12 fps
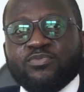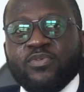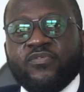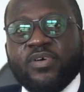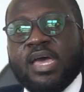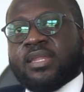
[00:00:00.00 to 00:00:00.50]

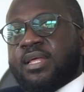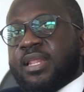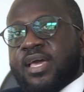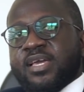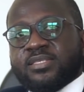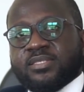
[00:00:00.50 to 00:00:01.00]
We've
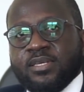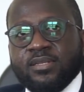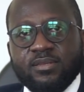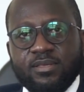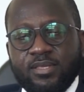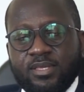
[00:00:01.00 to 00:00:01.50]
analyzed it
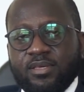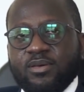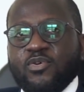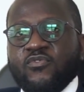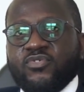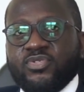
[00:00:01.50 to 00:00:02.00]

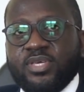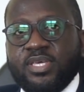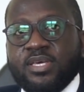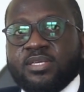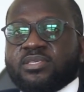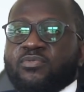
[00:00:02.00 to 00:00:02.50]
over the
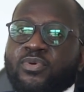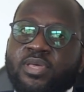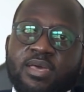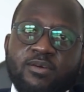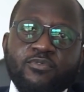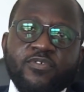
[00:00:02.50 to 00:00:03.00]
years, and
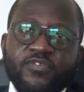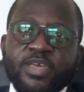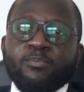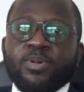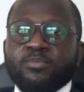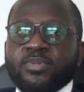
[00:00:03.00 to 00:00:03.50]
we've
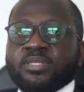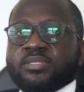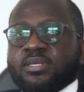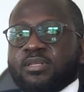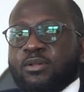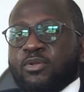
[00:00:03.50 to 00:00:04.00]

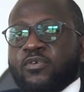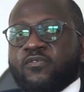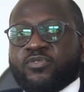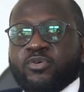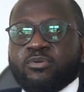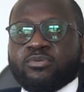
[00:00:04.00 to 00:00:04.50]
implemented a lot
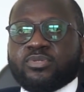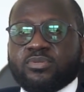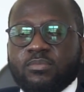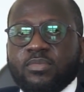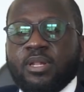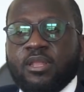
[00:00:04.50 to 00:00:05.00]
of those
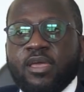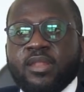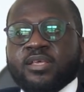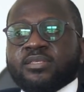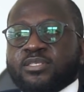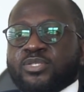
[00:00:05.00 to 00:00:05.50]

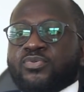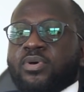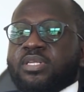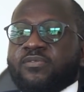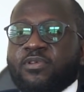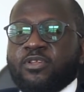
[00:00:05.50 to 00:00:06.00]
learnings into
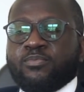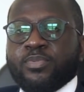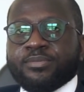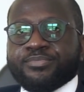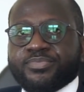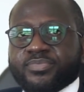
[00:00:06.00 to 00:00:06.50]
our
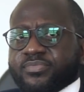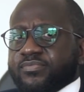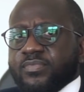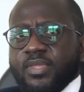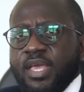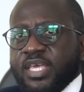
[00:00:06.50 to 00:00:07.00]
development.
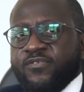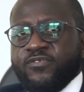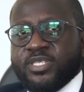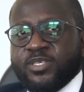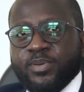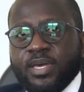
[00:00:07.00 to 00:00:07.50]
I'll give you
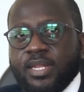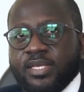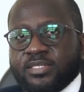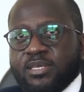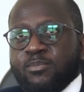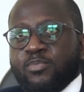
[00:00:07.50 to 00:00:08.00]
a typical
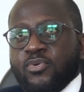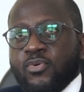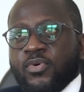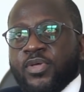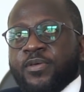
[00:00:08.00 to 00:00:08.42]
example.